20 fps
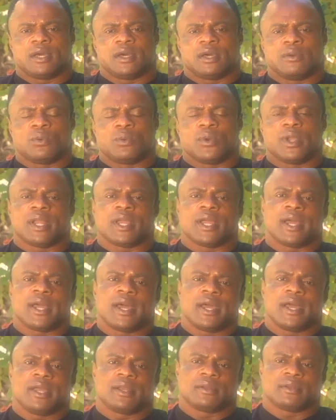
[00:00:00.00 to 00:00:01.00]
when I
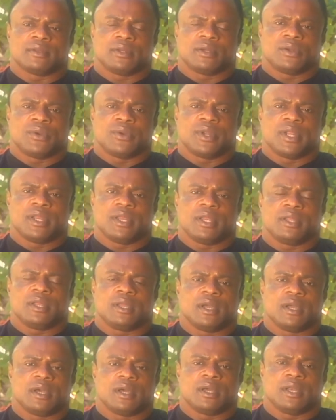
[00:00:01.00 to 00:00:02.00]
had already
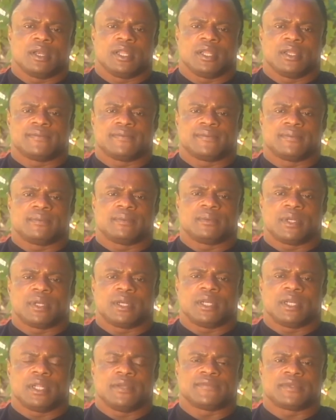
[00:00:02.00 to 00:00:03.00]

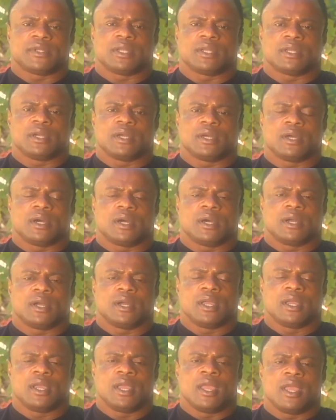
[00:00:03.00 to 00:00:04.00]
lifting
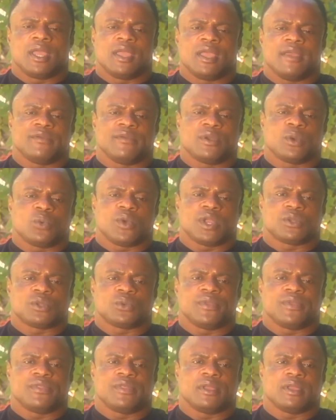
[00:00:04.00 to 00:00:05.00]
heavier weights
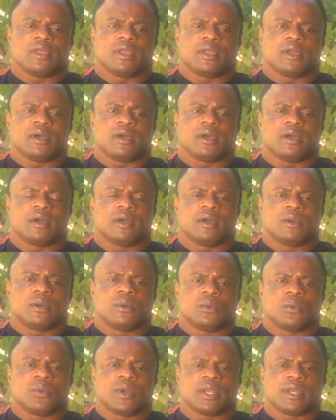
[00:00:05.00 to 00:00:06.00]
with the
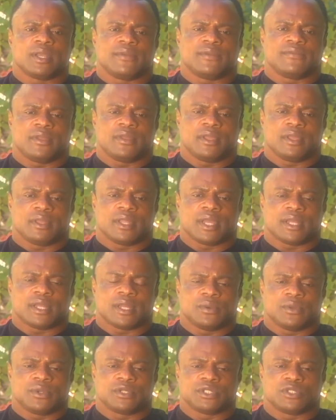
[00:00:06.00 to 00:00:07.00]
weightlifting that I
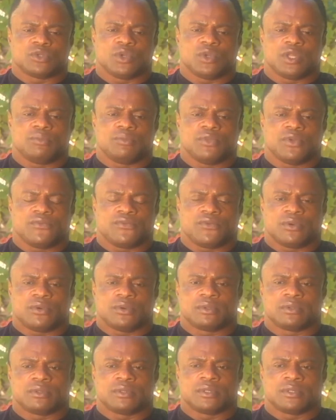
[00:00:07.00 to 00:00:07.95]
was doing before.